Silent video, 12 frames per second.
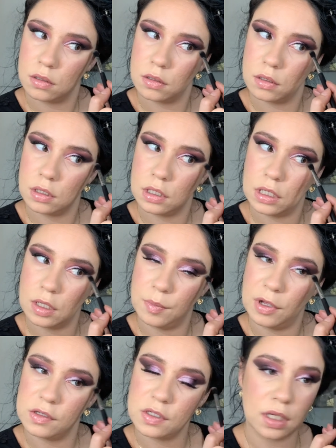and I'm
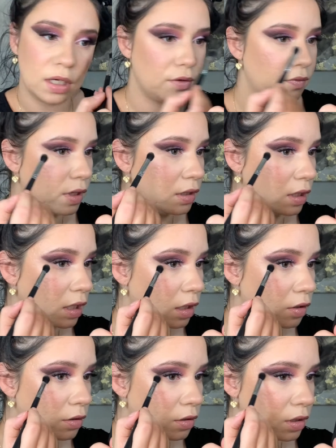also gonna run that
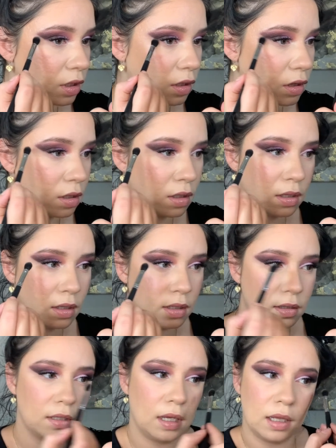underneath
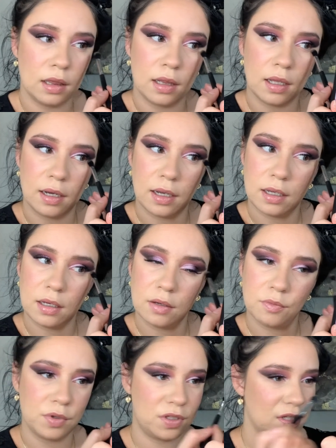that line,
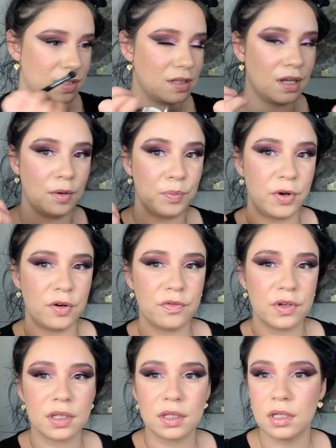which is not
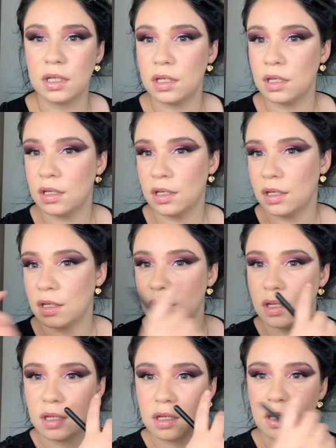perfectly
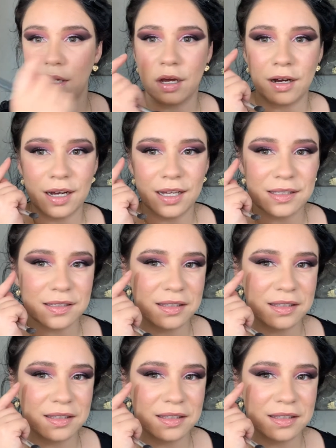cut.